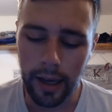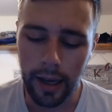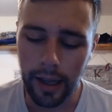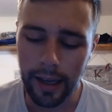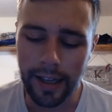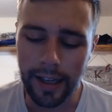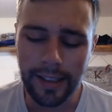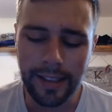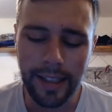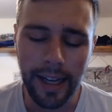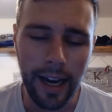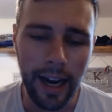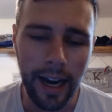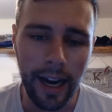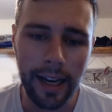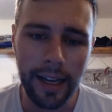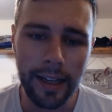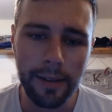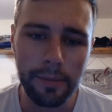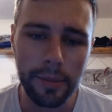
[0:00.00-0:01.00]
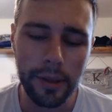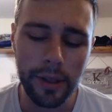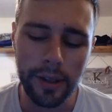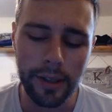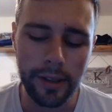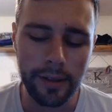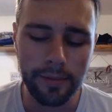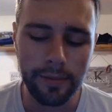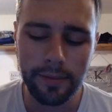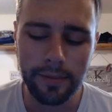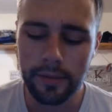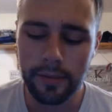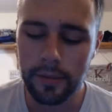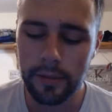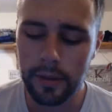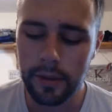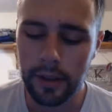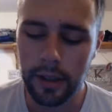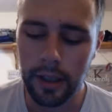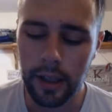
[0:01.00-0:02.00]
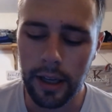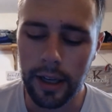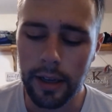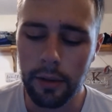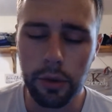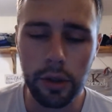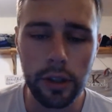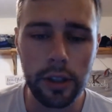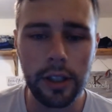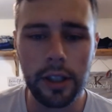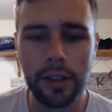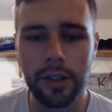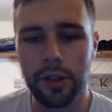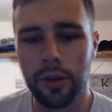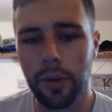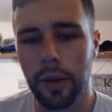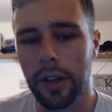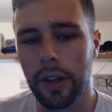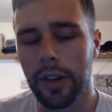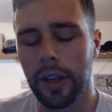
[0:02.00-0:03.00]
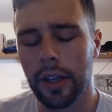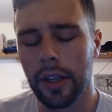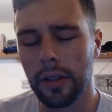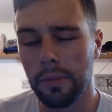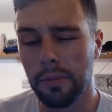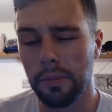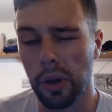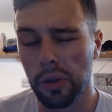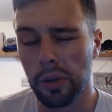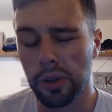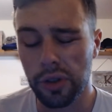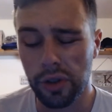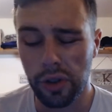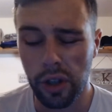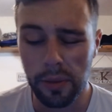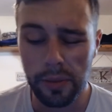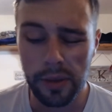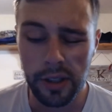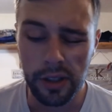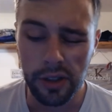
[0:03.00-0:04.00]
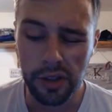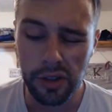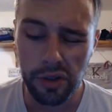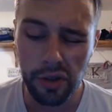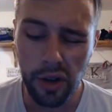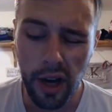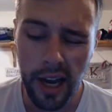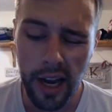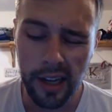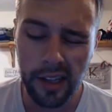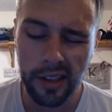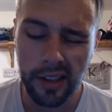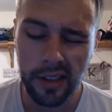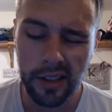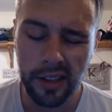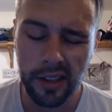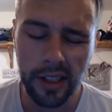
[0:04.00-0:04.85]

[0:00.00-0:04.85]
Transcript: Like, he's alright, but he really doesn't do anything to bolster up this track.